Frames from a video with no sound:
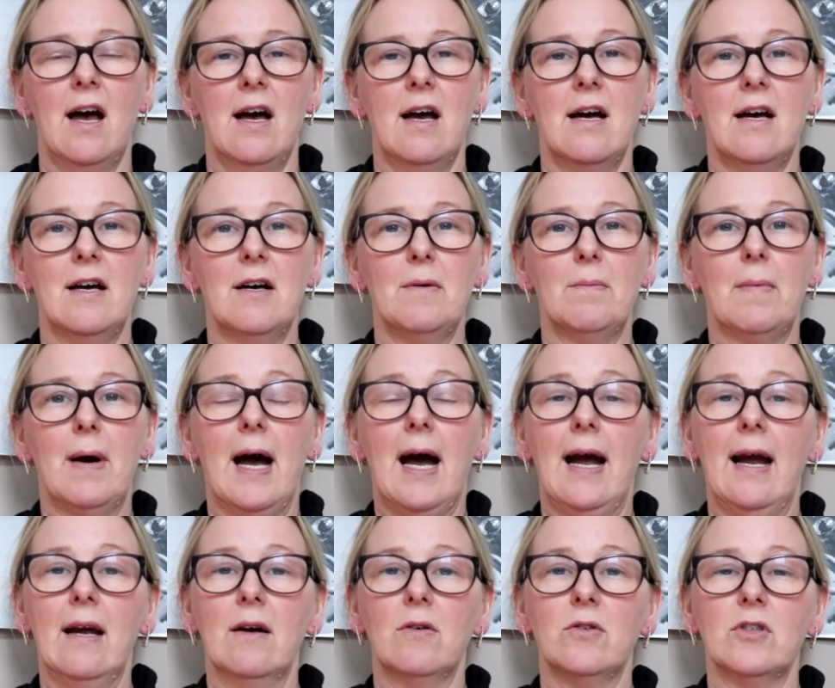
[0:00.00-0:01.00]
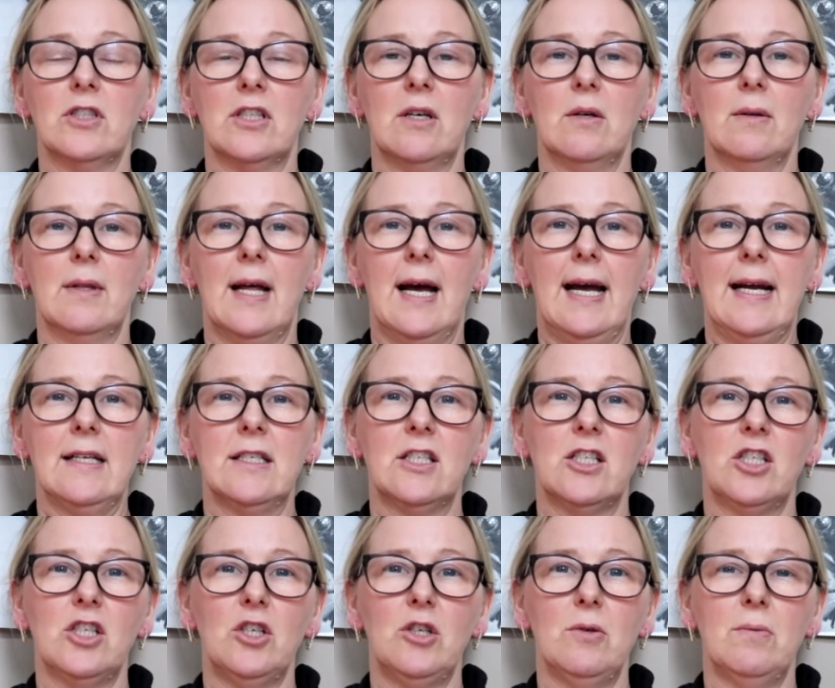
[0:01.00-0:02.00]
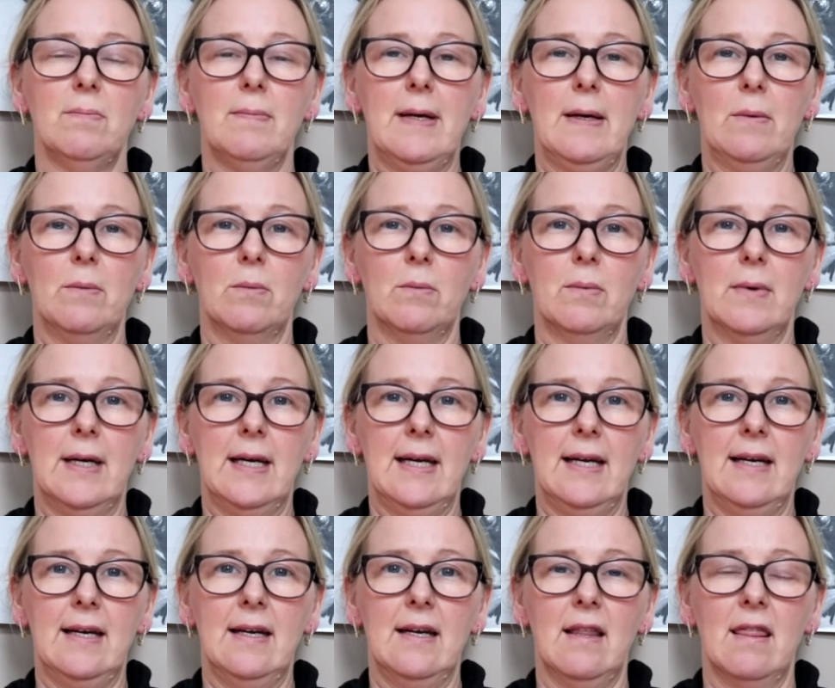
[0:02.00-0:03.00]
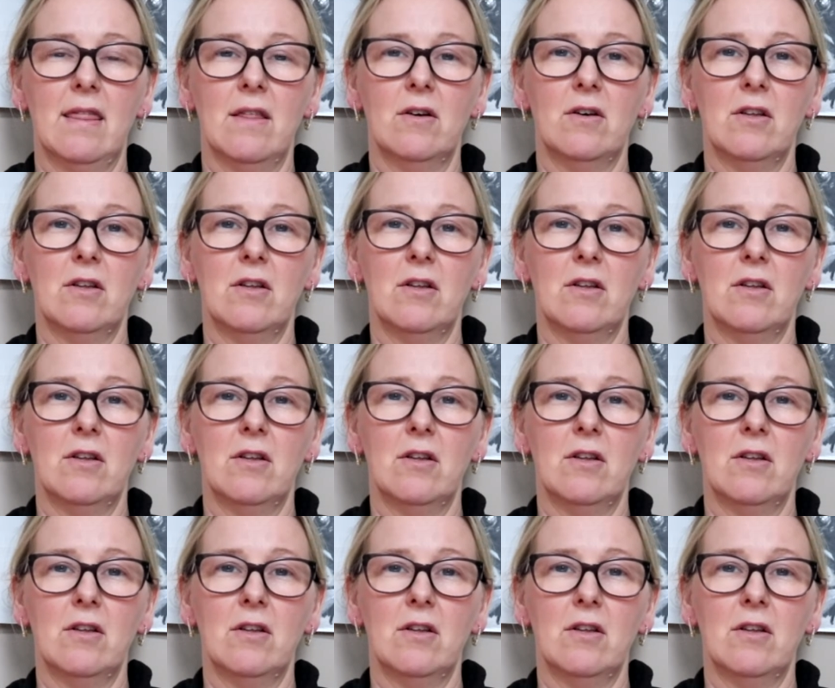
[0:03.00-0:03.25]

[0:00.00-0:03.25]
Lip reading: I also like to meet with